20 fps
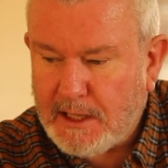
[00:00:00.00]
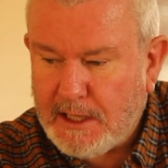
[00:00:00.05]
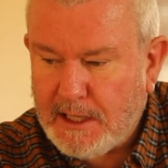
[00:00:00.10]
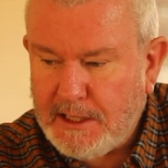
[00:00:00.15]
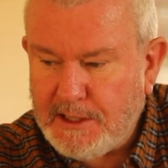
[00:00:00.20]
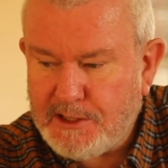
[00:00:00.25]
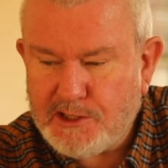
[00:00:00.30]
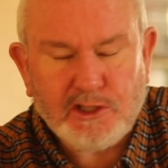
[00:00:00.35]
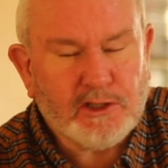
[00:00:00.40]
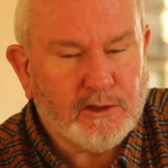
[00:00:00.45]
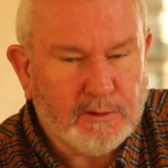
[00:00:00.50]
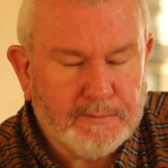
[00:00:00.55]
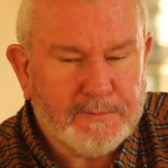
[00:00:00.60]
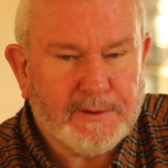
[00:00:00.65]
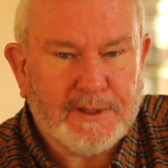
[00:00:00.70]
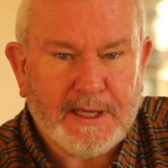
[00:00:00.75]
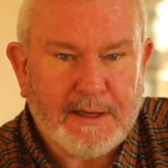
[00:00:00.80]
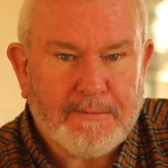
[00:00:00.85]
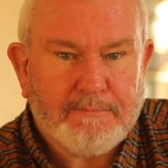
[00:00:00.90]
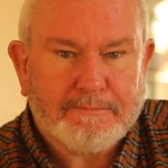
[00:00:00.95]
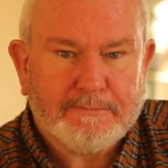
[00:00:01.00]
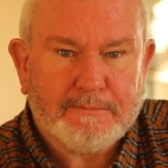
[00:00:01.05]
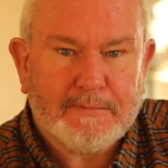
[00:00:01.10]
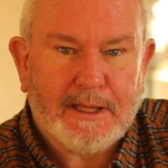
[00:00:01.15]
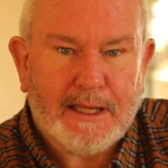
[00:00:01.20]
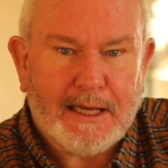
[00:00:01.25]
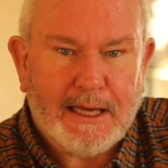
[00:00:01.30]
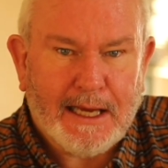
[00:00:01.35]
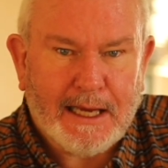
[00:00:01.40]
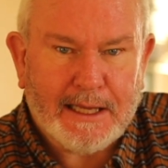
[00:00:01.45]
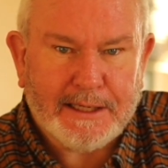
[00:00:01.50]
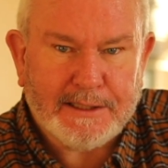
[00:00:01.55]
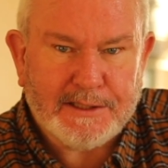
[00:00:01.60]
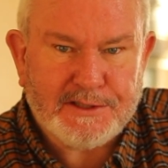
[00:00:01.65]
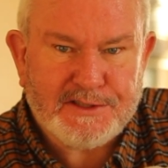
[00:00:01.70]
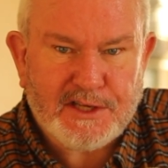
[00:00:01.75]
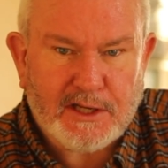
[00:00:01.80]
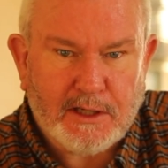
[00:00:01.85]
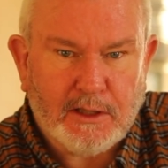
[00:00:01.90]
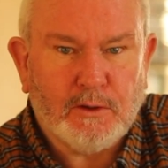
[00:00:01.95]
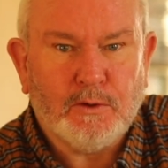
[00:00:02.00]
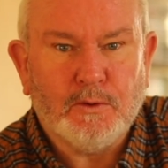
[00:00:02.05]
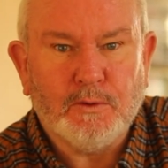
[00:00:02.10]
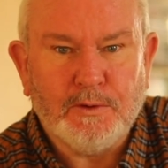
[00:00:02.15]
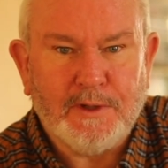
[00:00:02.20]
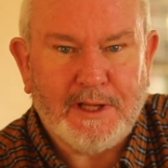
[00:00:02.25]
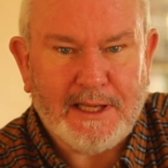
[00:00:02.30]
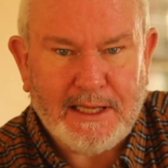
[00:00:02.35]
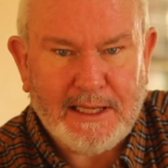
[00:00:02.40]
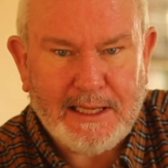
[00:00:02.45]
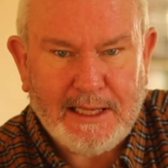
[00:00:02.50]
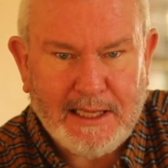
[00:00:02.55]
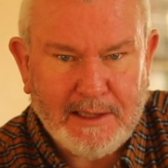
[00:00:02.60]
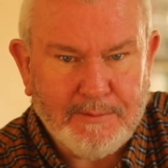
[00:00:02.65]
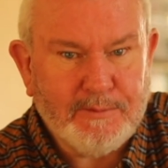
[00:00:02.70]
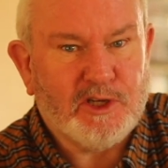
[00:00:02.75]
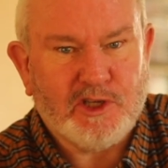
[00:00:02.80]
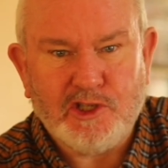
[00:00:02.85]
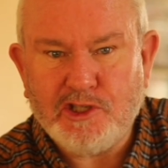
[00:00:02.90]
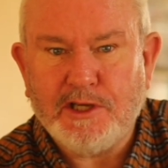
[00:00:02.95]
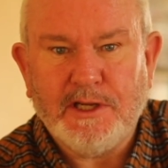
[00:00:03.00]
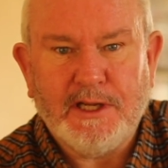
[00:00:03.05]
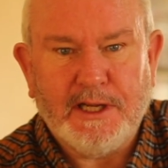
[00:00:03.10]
Each company had its own image,